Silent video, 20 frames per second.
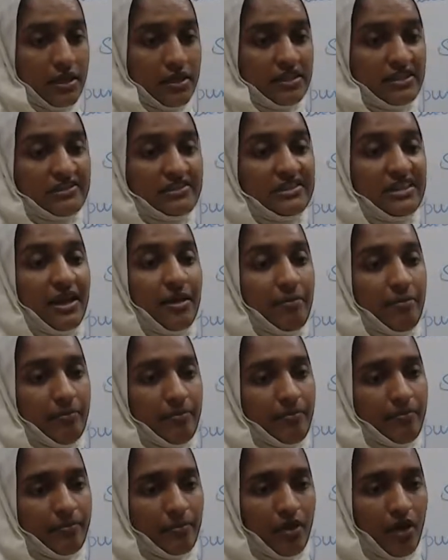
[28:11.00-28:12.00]

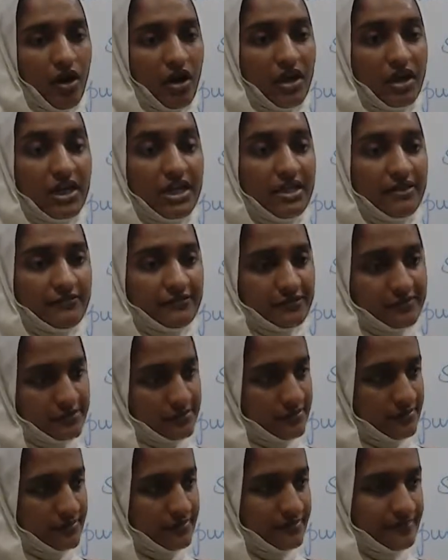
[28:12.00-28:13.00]
stem, not leaves.
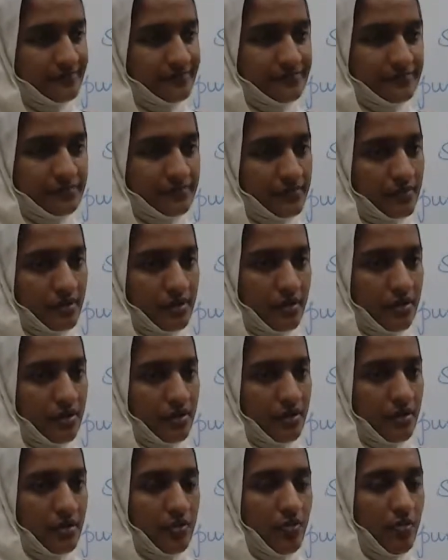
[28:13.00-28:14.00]

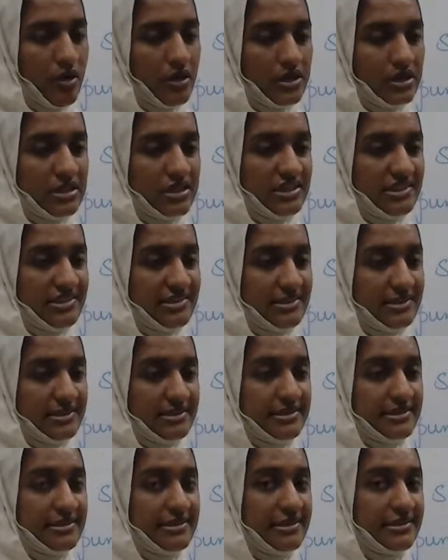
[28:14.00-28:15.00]
What it is? This
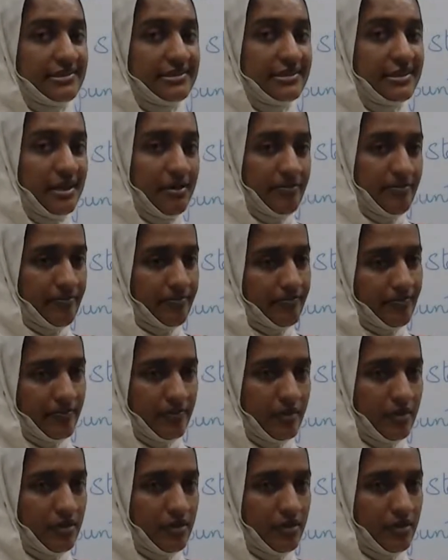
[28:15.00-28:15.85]
is the stem.